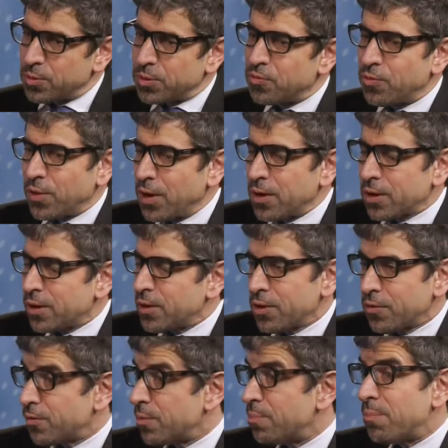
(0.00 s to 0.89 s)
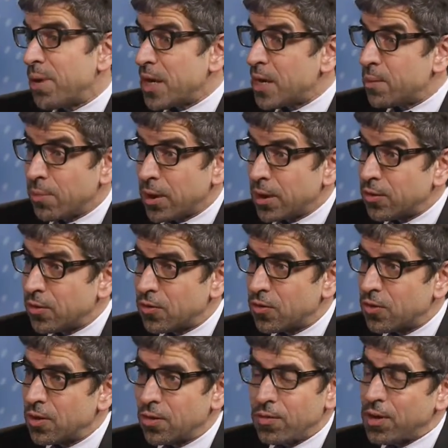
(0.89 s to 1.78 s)
was very clear for many
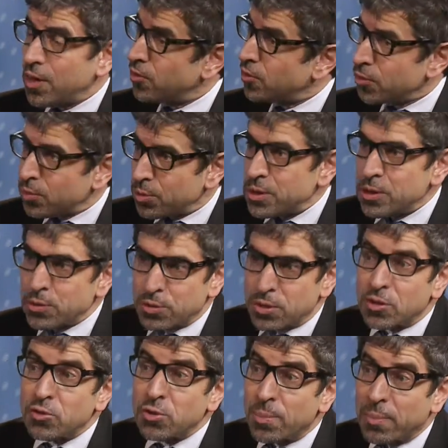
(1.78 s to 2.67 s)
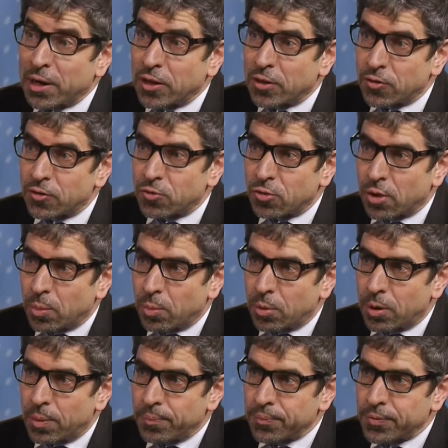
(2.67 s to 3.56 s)
months in advance that Greece was in tremendous
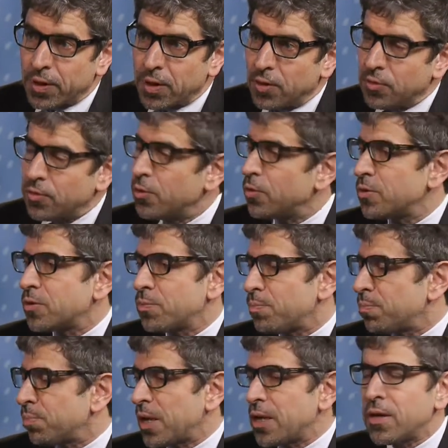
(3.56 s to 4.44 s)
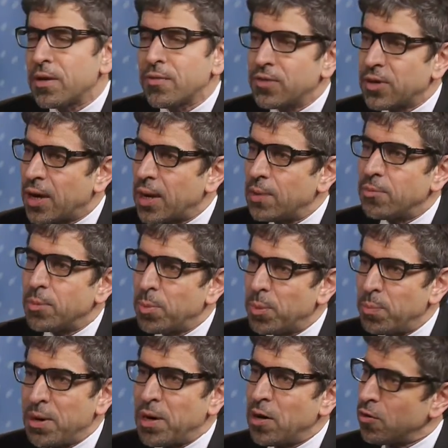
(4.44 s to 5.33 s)
trouble. So there's plenty of time to
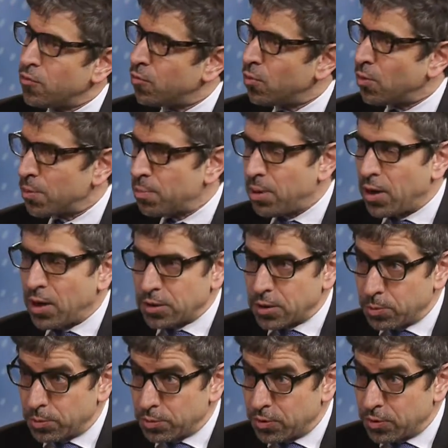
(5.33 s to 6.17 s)
prepare for possible